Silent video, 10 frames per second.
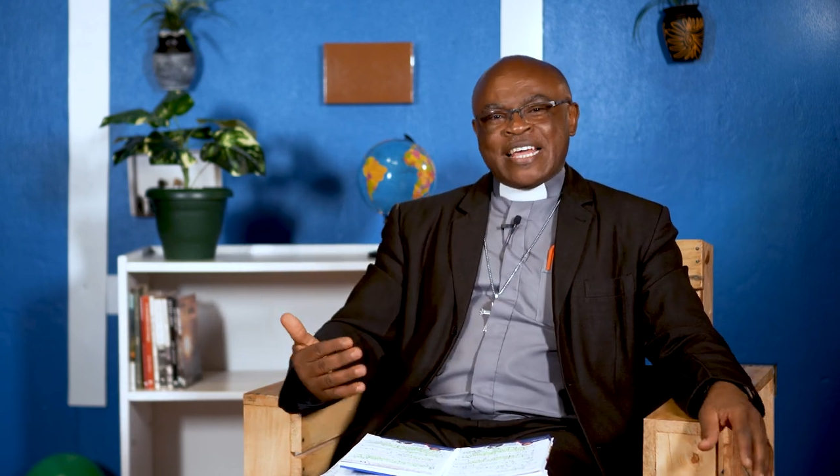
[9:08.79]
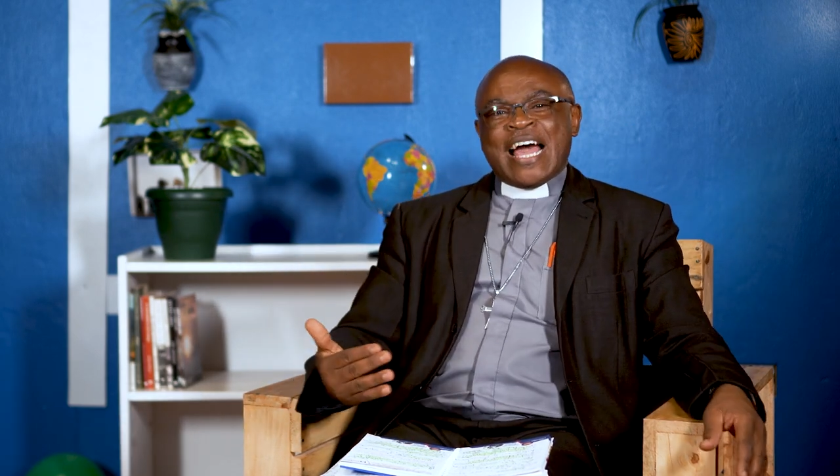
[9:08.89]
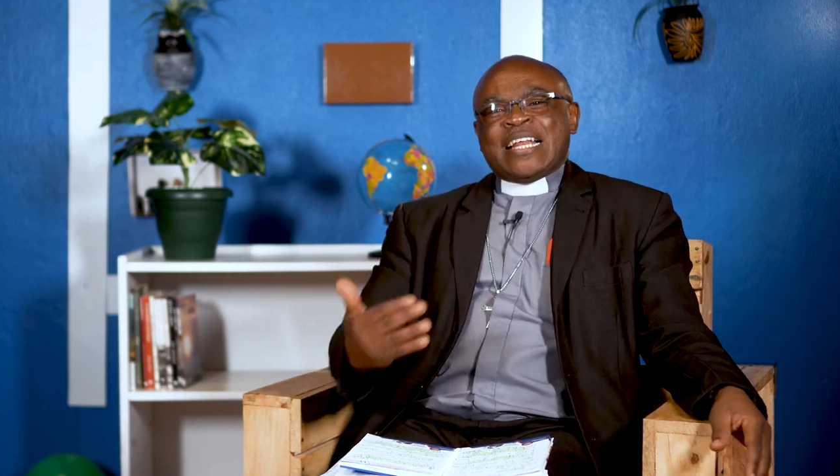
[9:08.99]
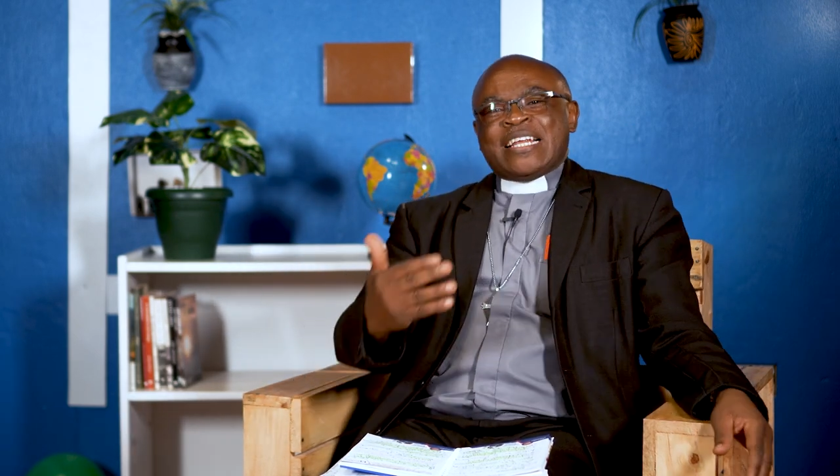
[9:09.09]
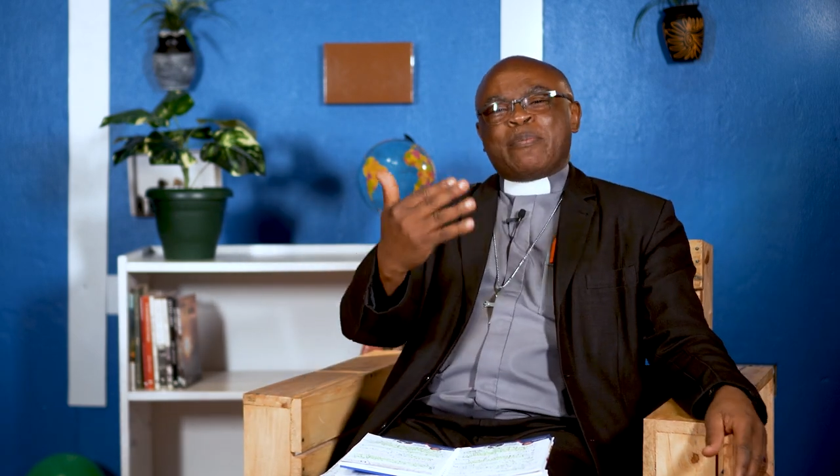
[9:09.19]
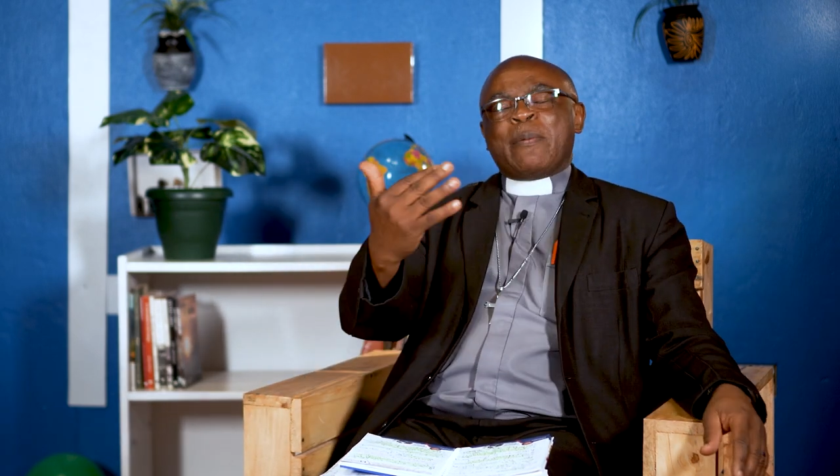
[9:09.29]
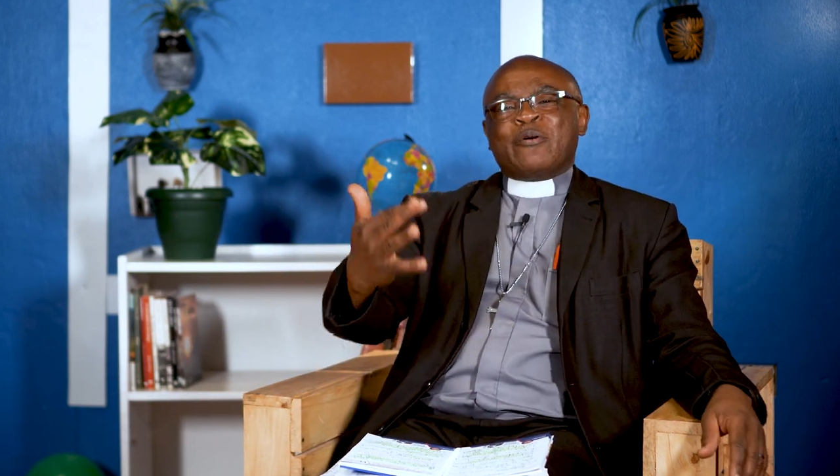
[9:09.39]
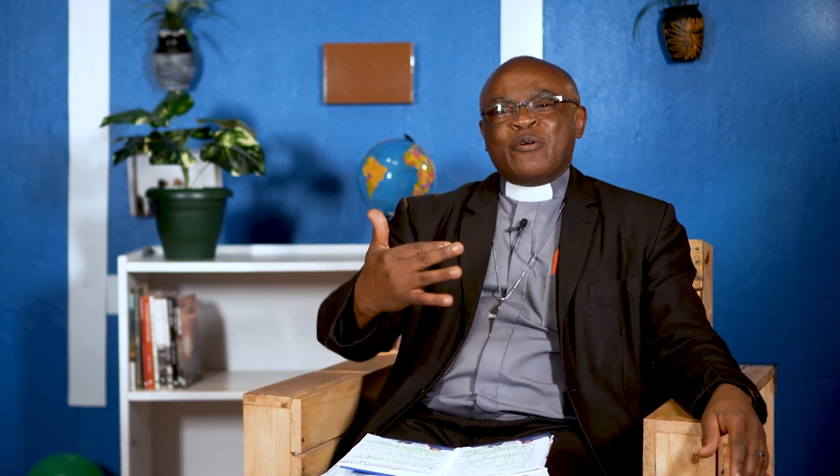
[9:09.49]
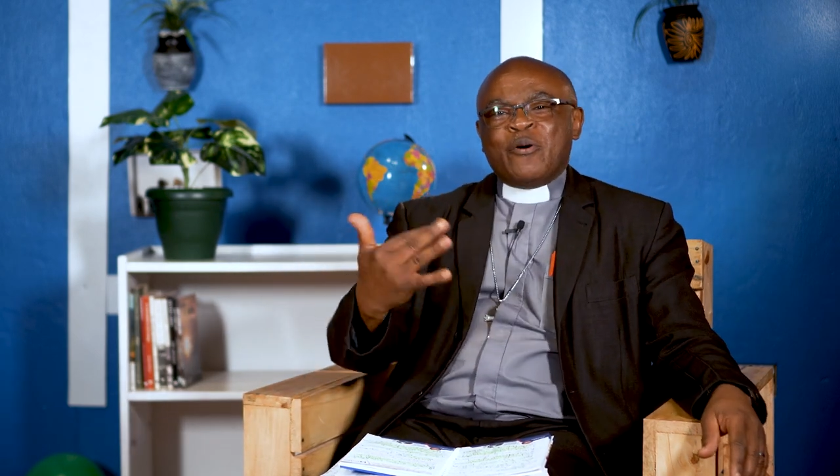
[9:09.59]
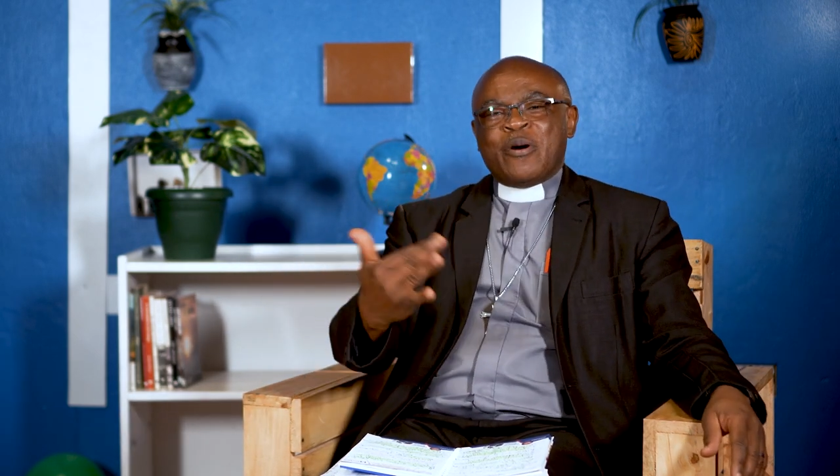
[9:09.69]
and let
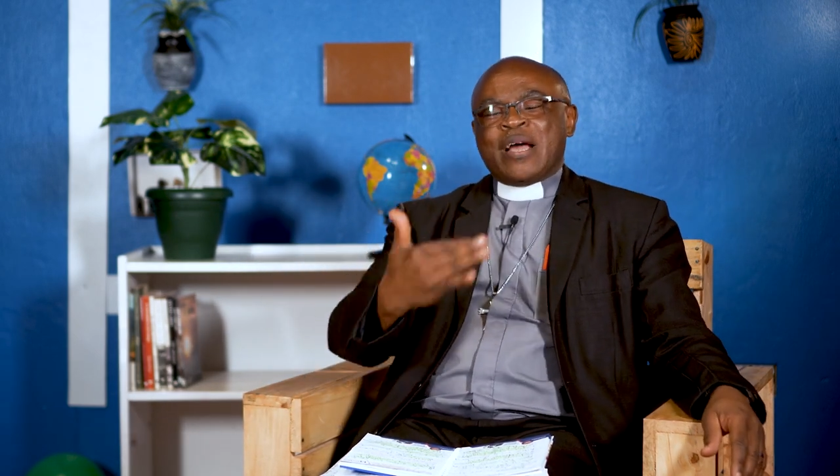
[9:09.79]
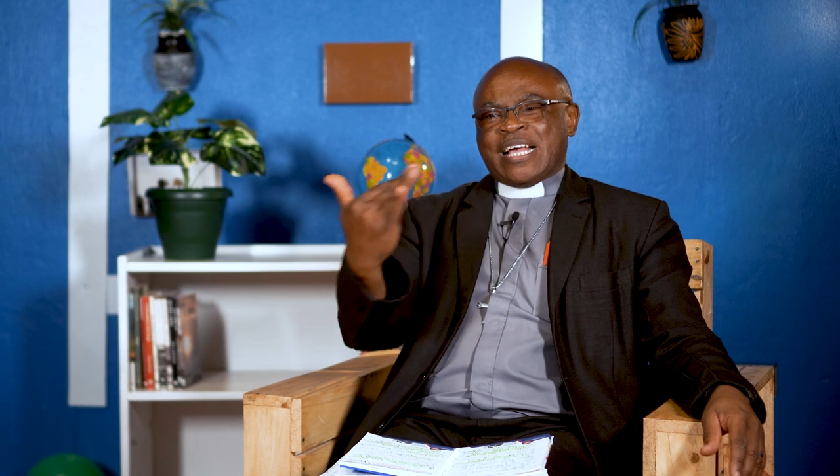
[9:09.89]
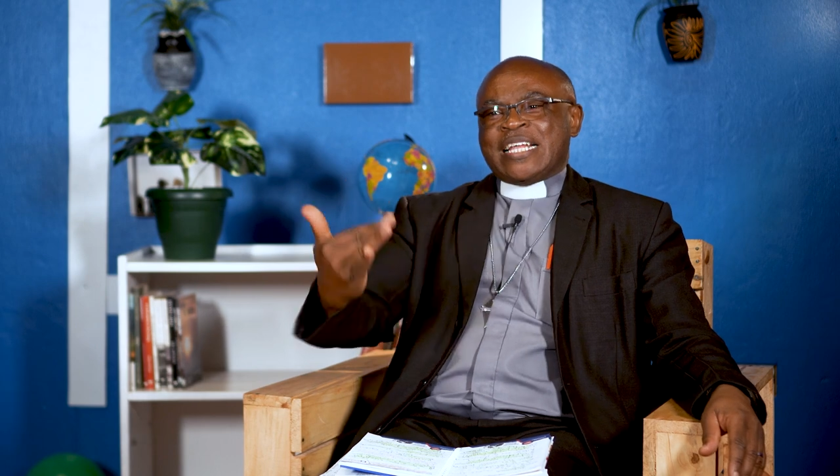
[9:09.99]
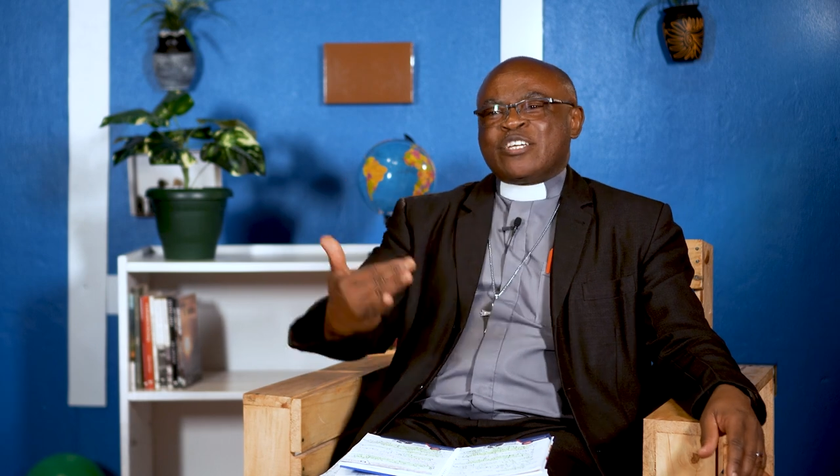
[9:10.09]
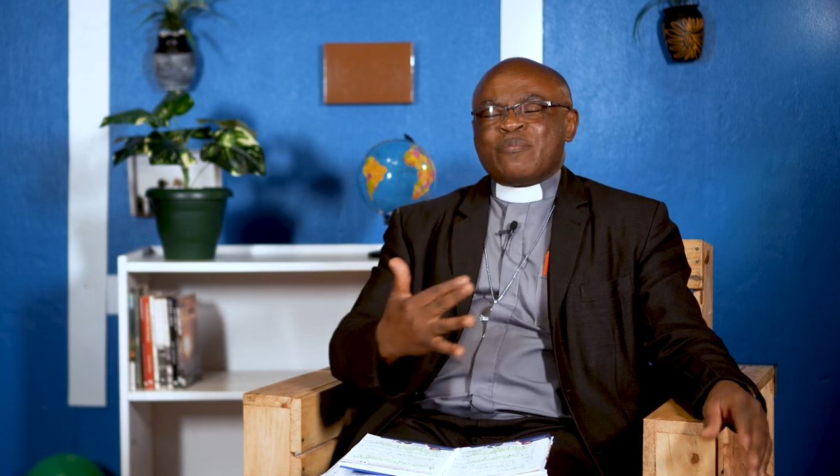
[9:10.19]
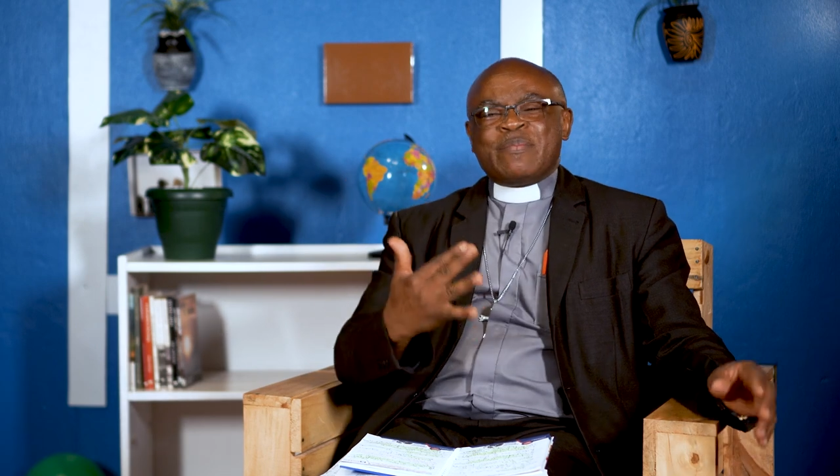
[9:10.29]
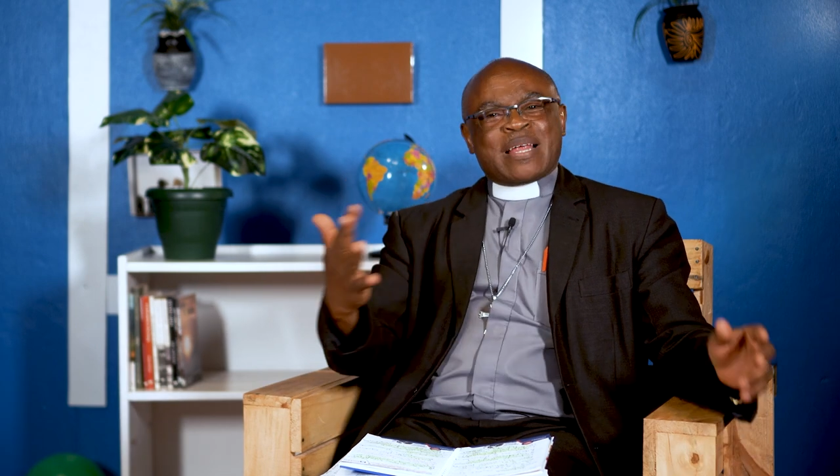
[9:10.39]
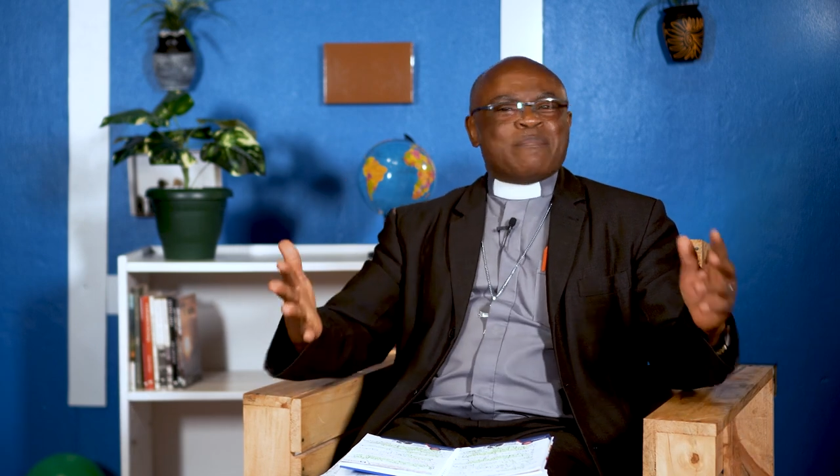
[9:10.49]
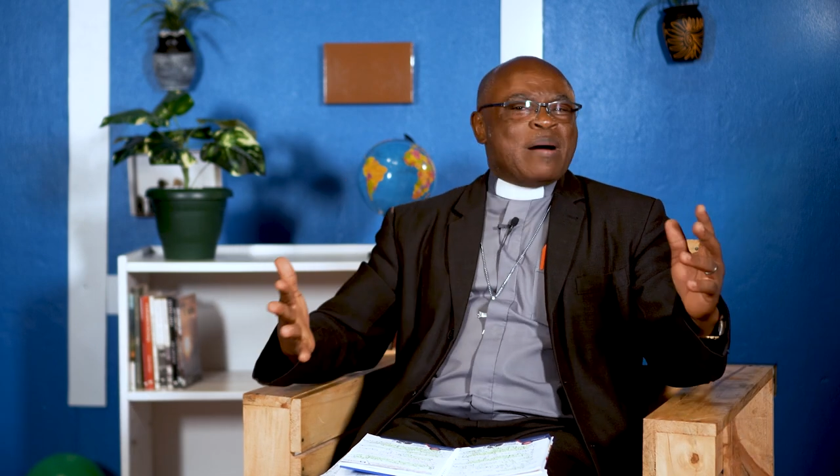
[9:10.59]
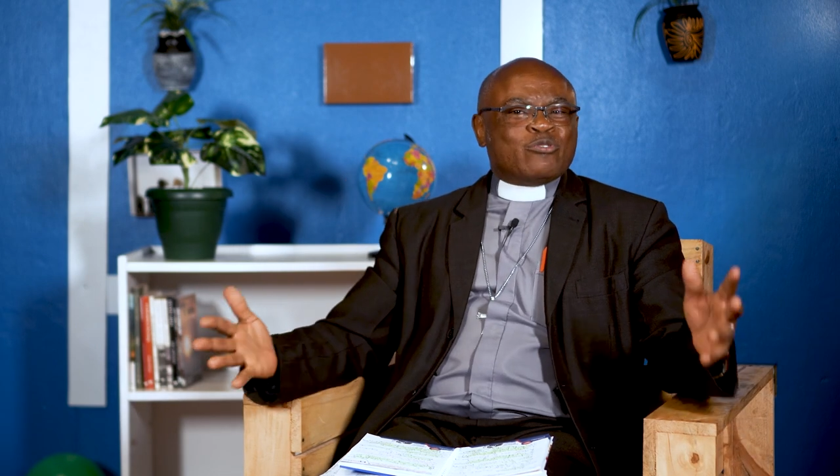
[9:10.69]
people know a little bit
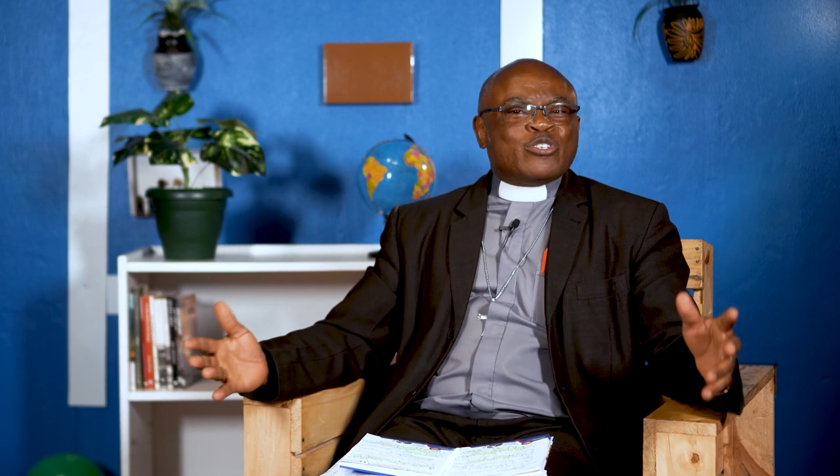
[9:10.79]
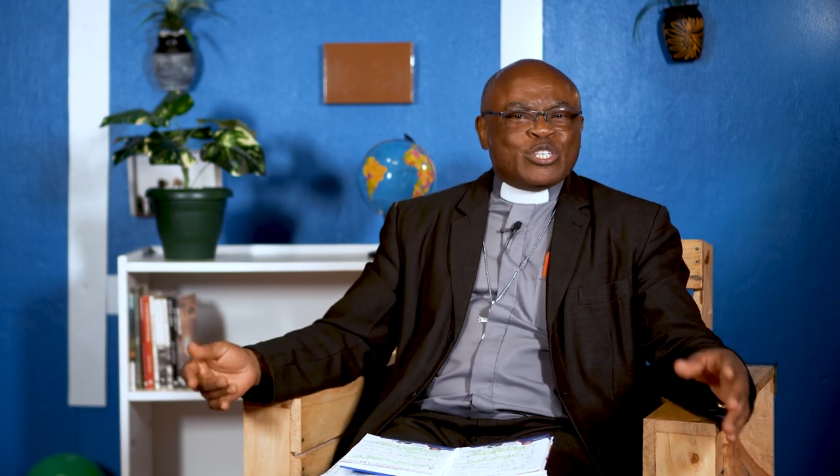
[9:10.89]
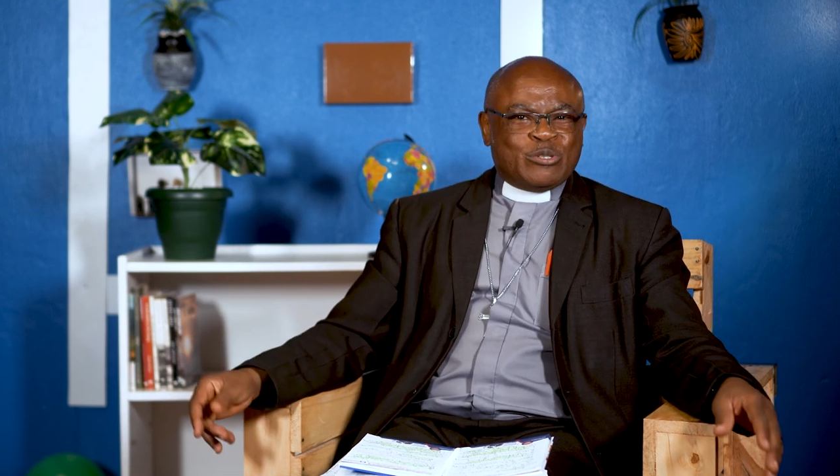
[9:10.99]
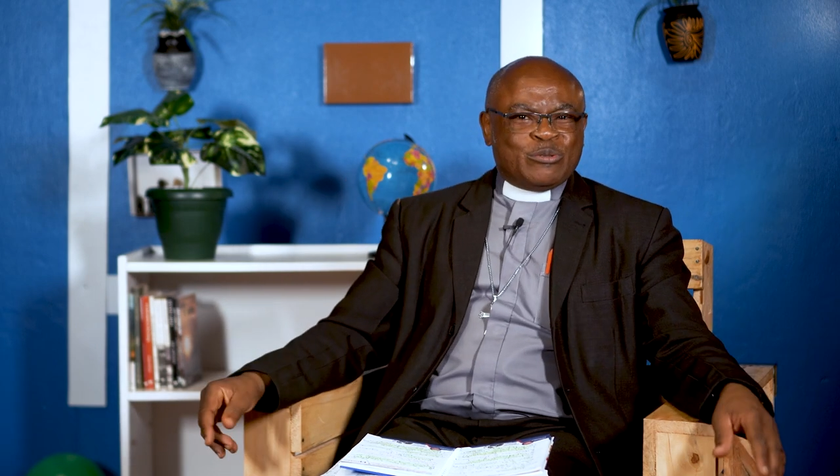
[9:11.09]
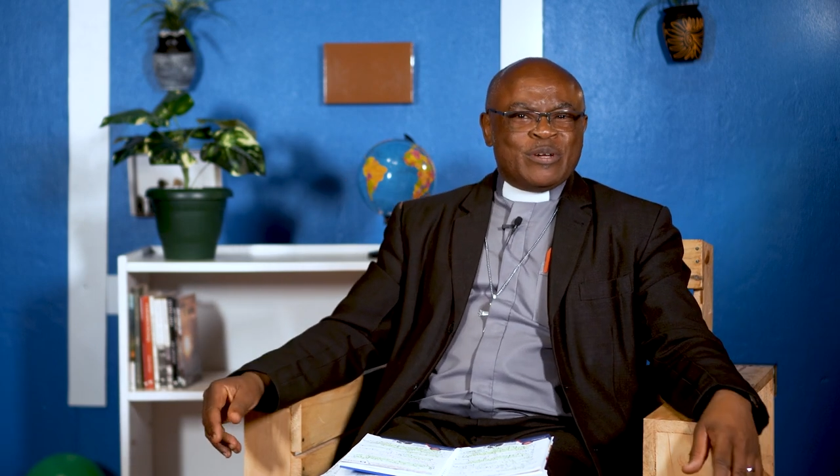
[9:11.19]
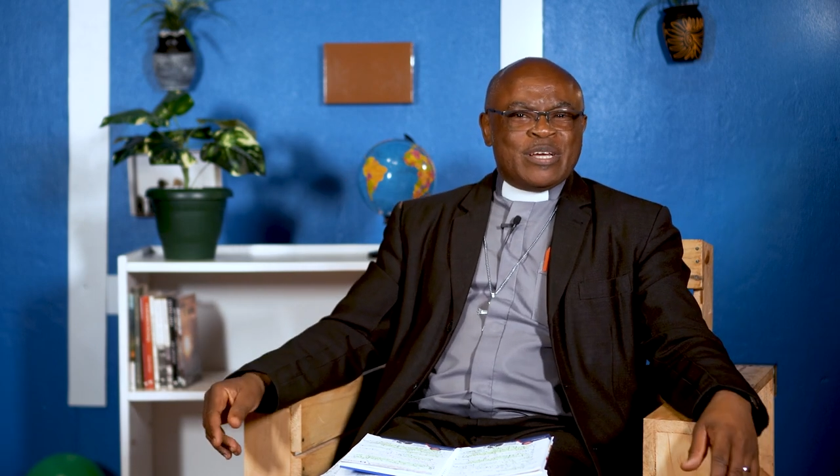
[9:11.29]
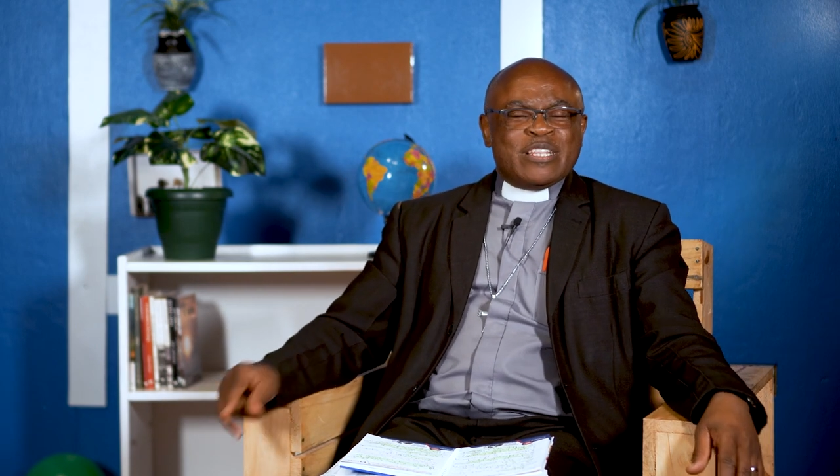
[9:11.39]
about you.